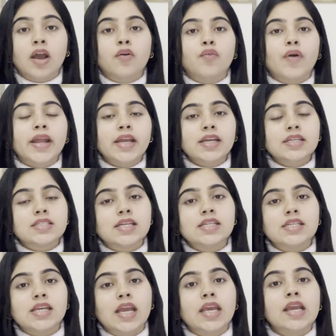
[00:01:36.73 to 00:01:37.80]
Why is he
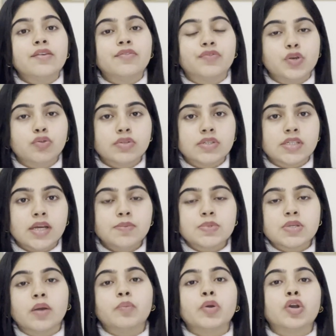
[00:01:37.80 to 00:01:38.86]
taking few
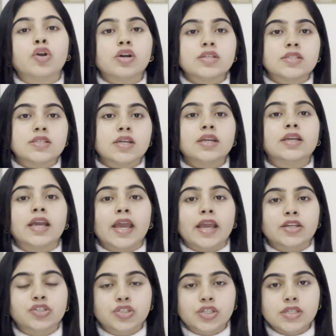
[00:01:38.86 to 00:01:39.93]
steps? Because the
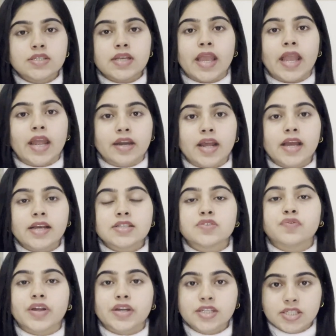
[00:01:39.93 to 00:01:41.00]
cage's area is
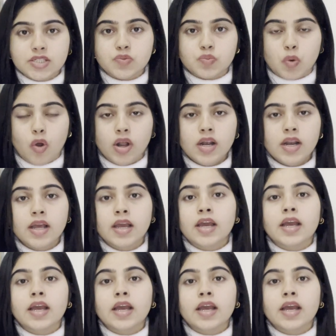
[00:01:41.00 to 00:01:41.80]
very small.